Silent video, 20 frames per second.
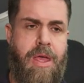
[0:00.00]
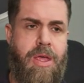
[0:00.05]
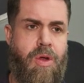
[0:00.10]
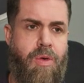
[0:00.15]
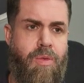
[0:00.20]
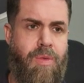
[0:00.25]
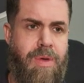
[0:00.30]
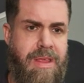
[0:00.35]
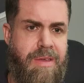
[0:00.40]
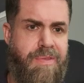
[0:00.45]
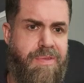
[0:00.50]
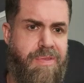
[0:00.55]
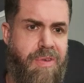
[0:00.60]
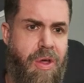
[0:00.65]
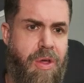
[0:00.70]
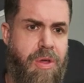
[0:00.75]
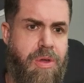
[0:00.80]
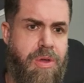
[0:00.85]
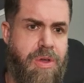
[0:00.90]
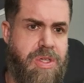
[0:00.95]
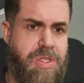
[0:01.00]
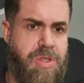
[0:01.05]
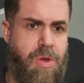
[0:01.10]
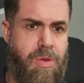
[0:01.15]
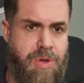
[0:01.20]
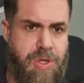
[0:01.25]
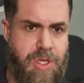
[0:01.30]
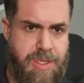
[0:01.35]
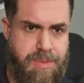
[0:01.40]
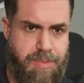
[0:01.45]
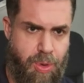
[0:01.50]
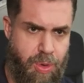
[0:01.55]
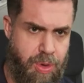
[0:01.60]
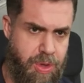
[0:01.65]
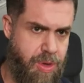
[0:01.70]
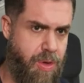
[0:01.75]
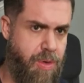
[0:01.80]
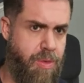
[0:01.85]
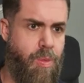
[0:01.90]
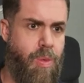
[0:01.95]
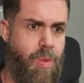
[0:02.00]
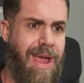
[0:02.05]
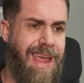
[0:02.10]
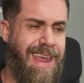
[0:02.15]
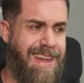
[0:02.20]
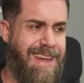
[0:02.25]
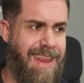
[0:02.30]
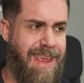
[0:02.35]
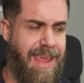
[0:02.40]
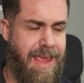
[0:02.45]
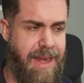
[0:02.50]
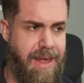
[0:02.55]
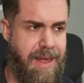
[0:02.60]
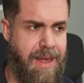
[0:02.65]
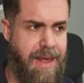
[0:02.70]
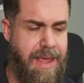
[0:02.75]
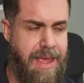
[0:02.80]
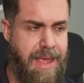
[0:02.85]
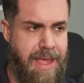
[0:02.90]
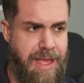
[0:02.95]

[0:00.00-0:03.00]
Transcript: really focused on just putting on weight and